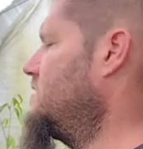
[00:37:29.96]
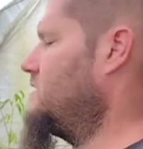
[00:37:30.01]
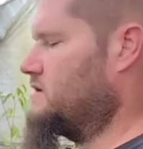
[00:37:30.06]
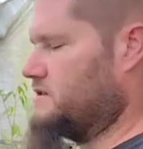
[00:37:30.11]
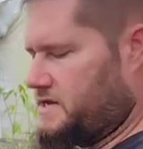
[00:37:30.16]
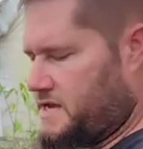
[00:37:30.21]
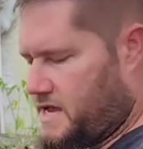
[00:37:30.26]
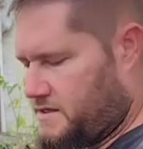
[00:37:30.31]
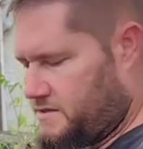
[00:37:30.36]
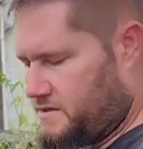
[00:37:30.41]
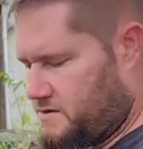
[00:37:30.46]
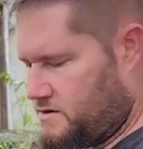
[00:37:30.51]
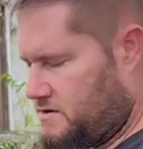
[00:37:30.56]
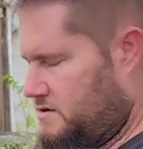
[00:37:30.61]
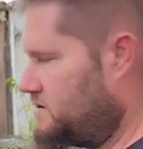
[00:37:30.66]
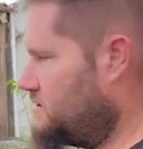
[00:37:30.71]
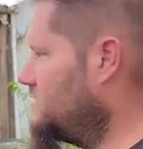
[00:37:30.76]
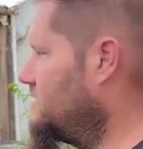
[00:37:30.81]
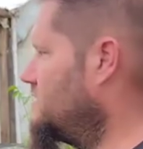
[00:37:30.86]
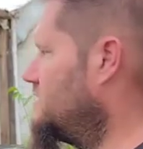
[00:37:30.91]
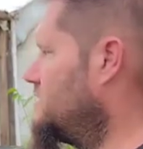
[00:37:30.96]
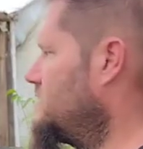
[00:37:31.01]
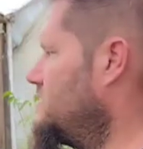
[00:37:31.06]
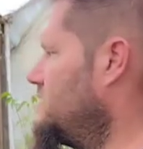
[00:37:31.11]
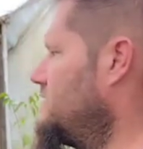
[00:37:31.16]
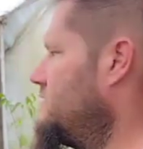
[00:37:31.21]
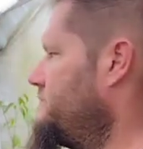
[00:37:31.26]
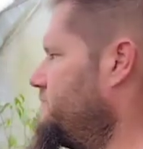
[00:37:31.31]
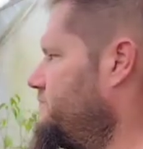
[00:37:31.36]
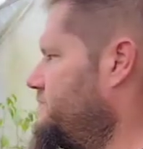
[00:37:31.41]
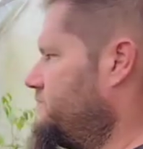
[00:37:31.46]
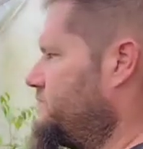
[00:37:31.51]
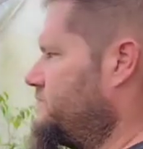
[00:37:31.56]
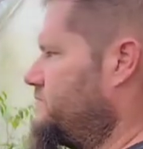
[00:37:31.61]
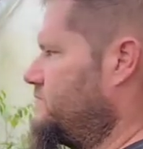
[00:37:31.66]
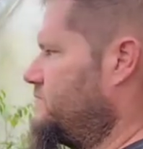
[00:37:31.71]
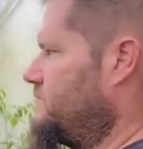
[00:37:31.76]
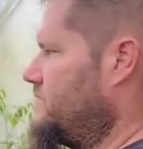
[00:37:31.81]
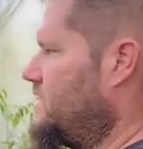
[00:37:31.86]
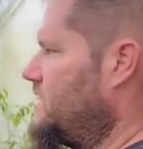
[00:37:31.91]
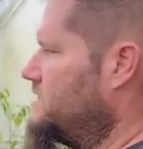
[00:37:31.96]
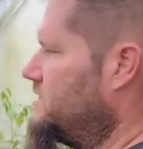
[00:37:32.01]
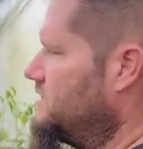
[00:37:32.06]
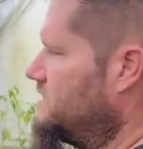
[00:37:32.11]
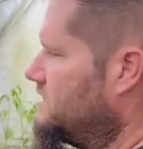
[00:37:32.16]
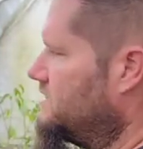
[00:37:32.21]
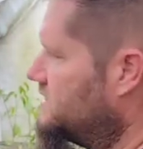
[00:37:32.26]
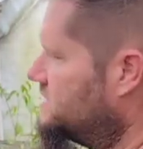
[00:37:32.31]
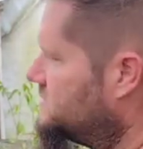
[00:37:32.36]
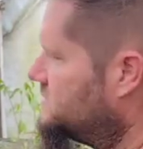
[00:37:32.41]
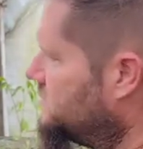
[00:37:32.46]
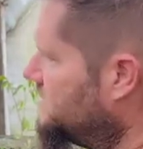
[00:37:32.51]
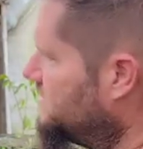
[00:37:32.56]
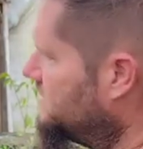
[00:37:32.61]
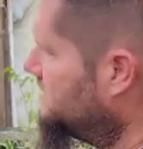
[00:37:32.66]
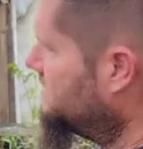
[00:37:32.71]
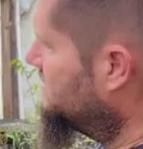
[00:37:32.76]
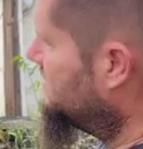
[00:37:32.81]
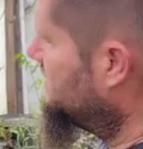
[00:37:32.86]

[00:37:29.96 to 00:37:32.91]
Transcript: altogether. And then this one,